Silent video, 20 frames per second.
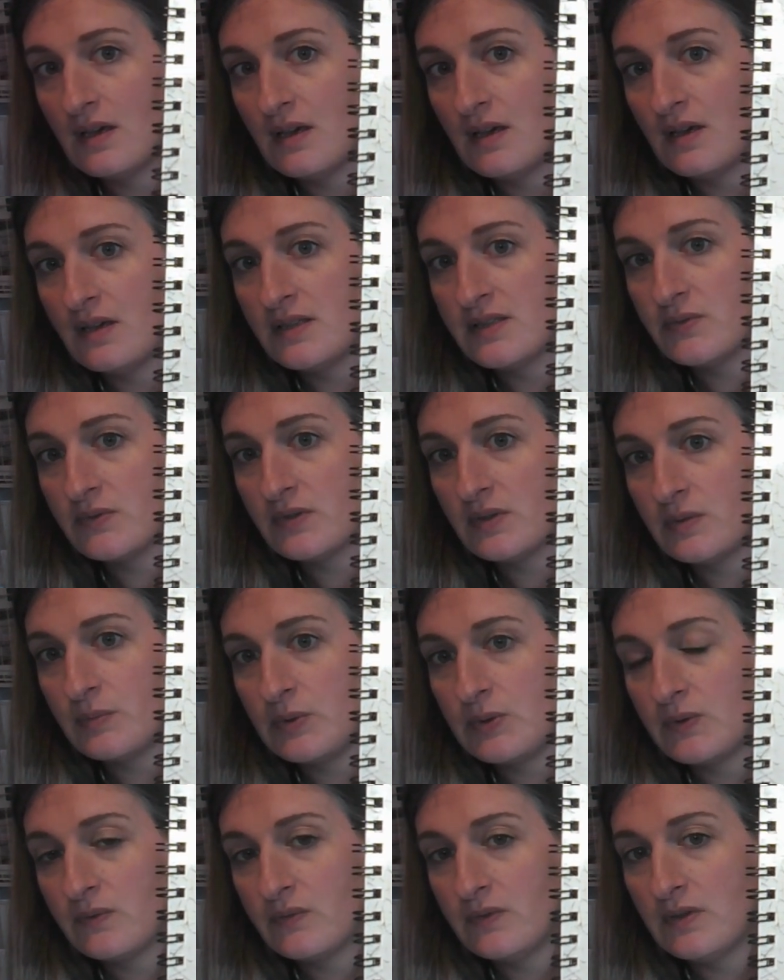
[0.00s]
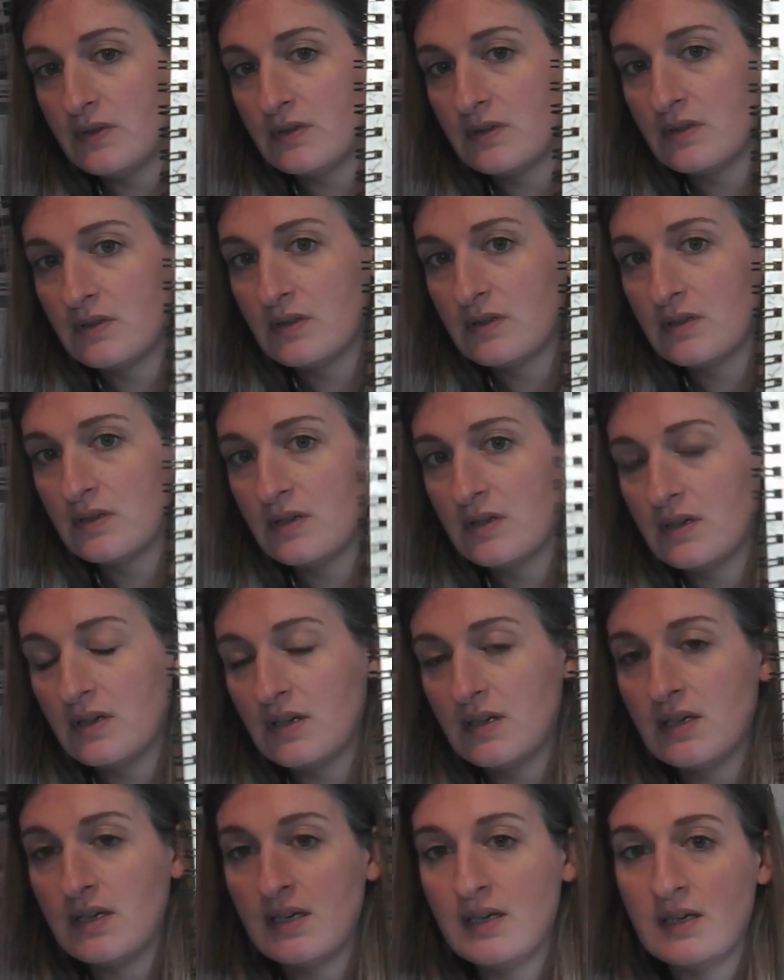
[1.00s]
It's really beautiful.
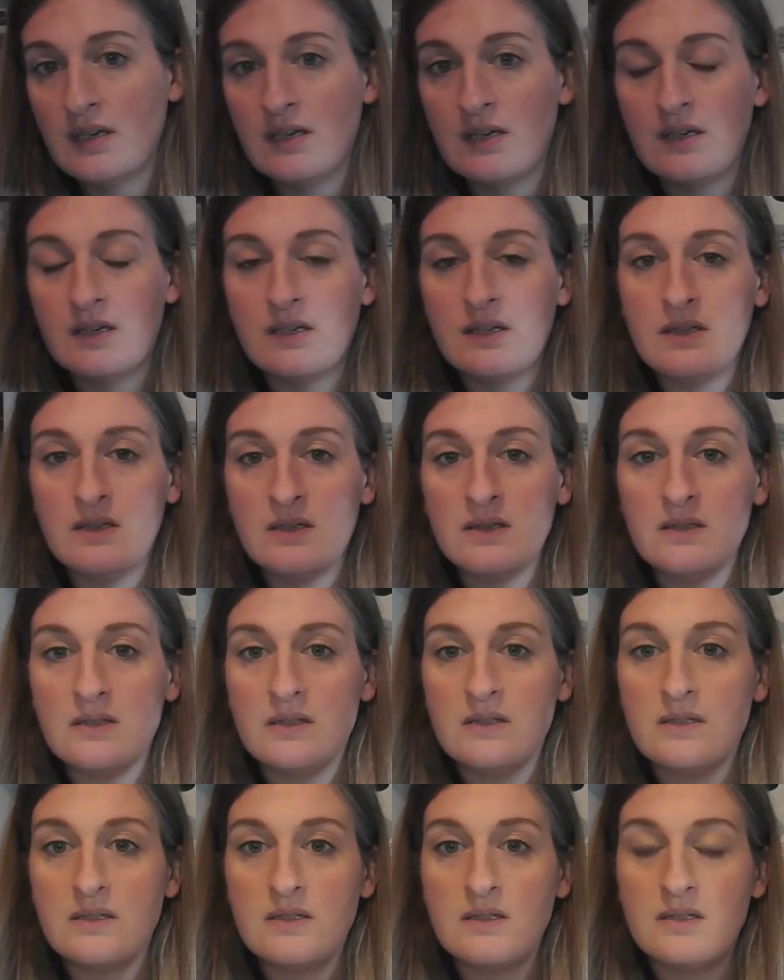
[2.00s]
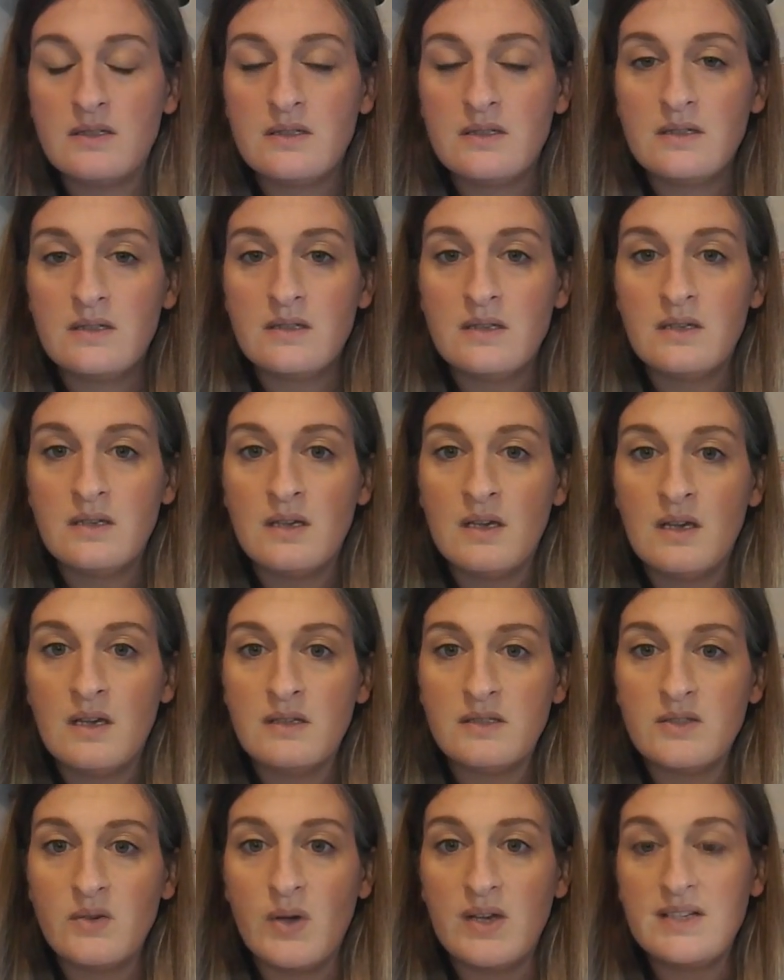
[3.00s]
And
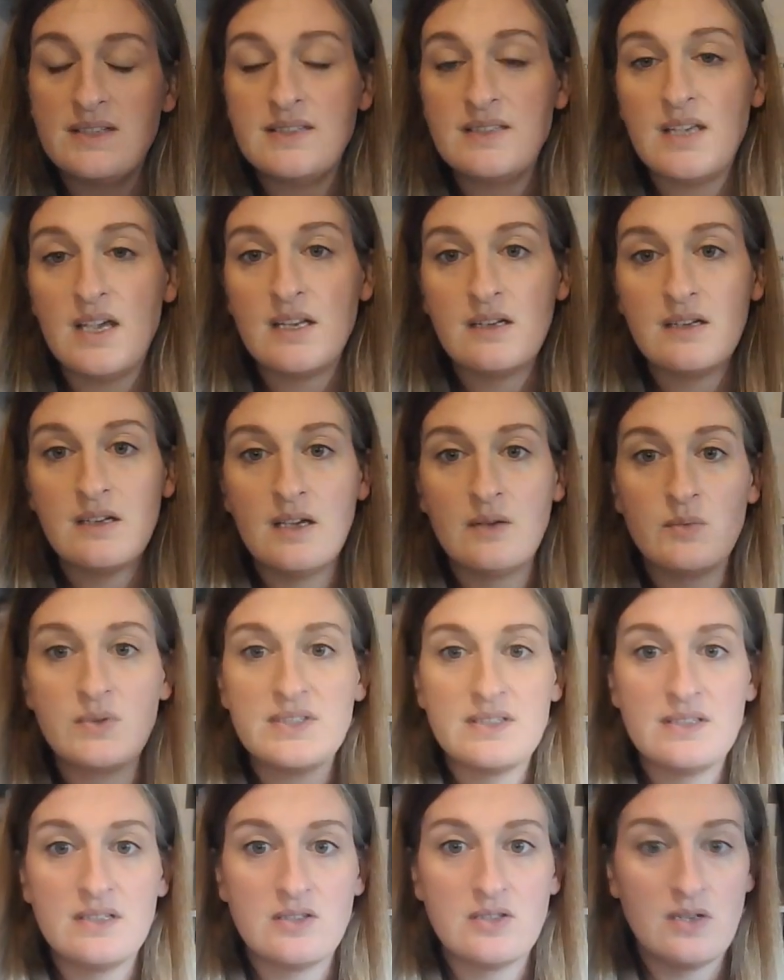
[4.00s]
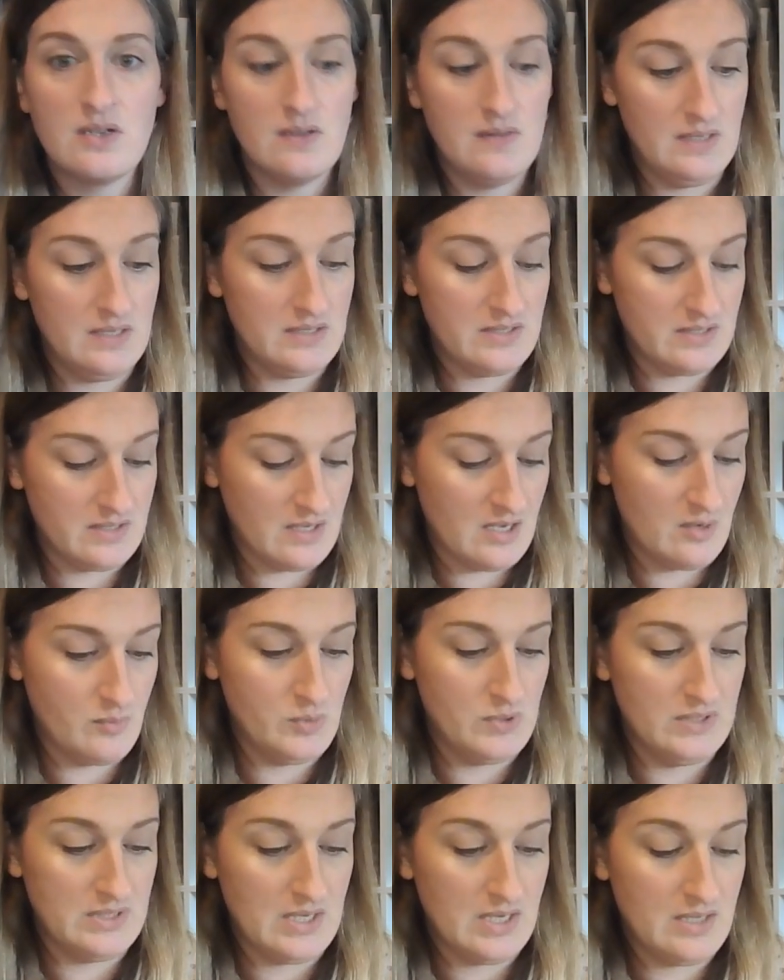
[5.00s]
so I decided I would stitch on this a
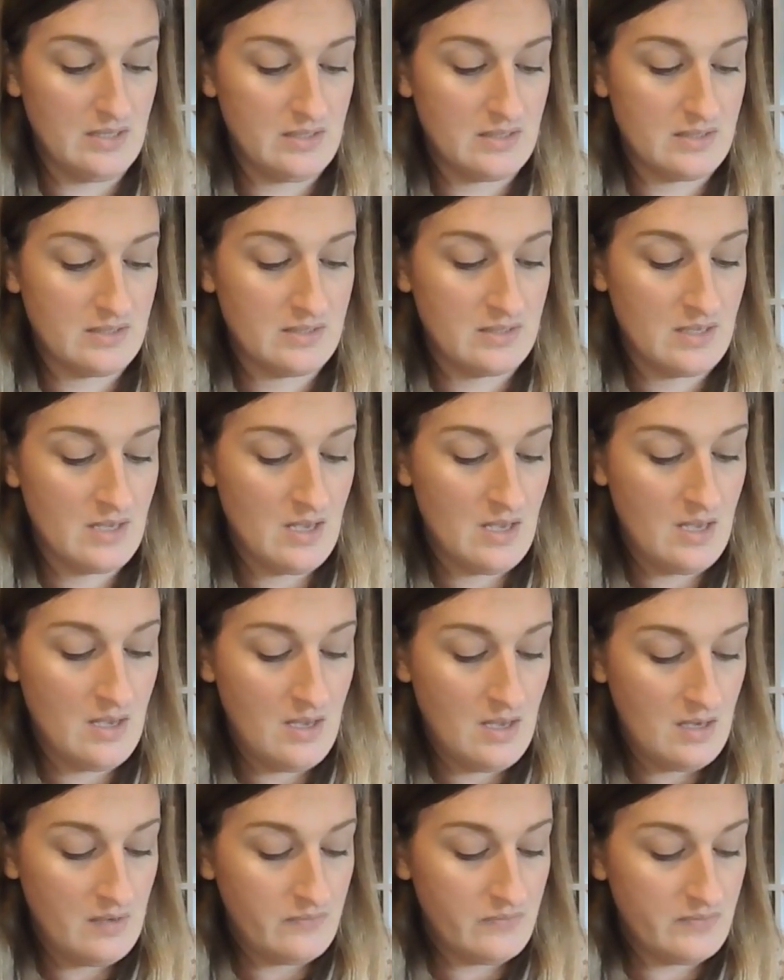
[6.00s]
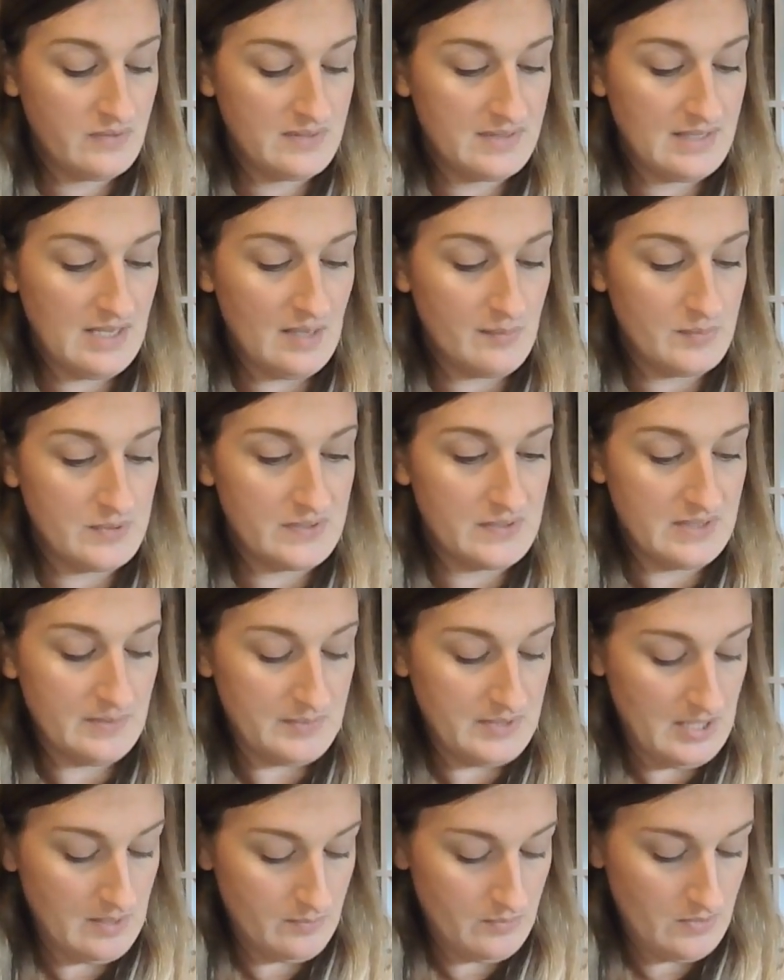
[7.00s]
couple days for Sampler
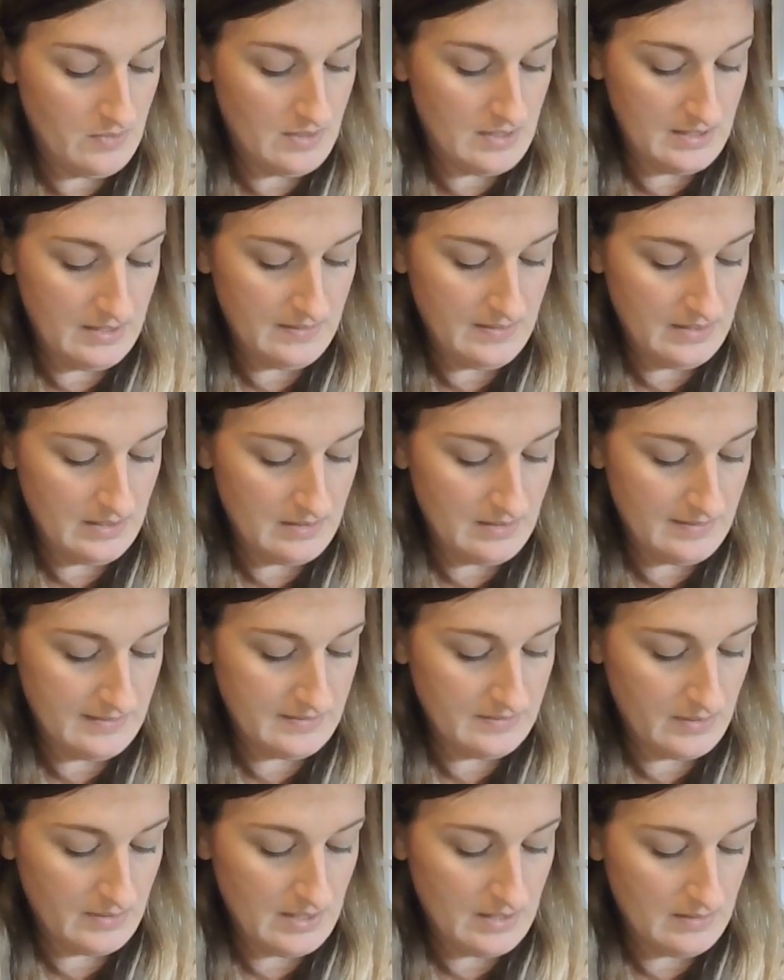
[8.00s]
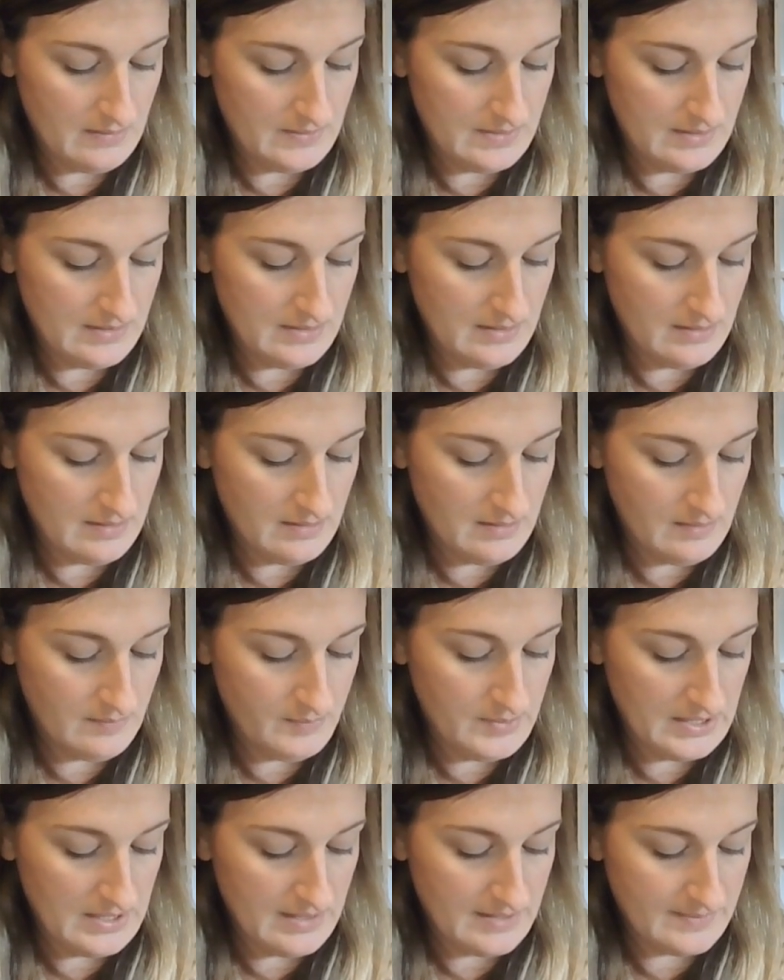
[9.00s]
September. And I think it also counts as a
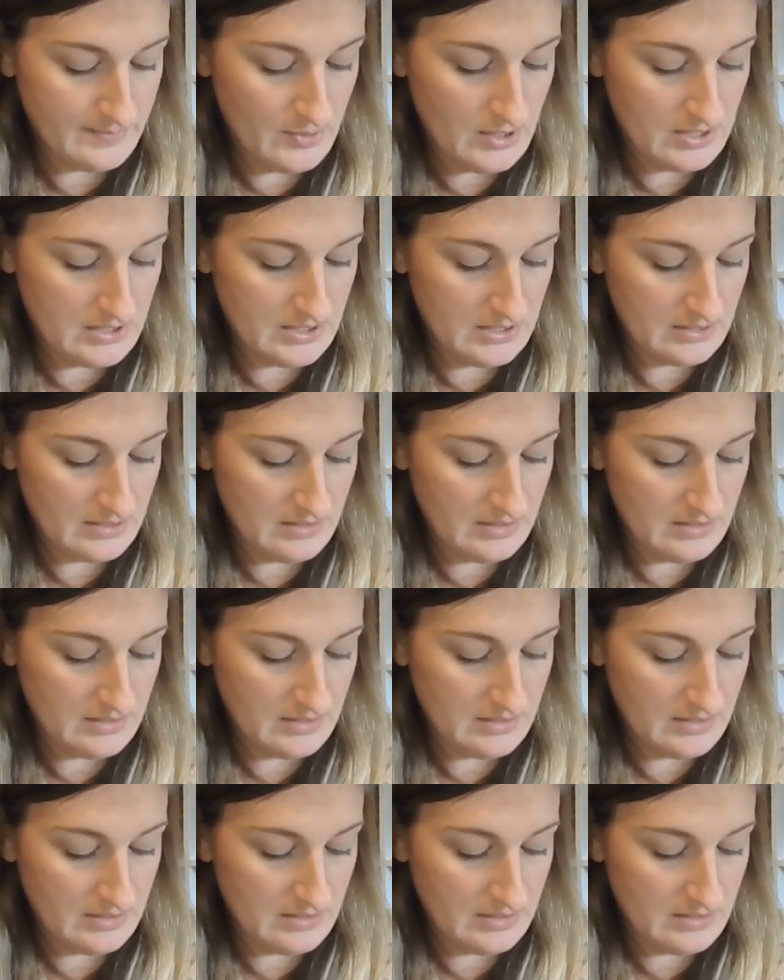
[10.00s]
big ass project.